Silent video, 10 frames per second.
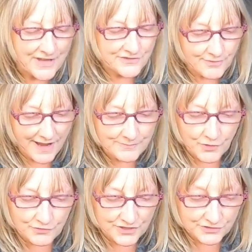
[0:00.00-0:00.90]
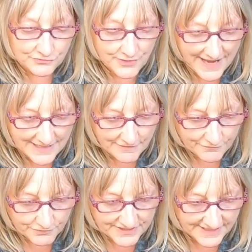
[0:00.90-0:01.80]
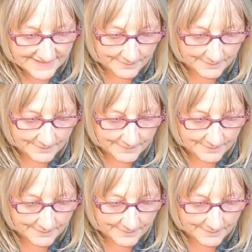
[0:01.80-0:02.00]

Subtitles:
So I'm not going to do any of those things.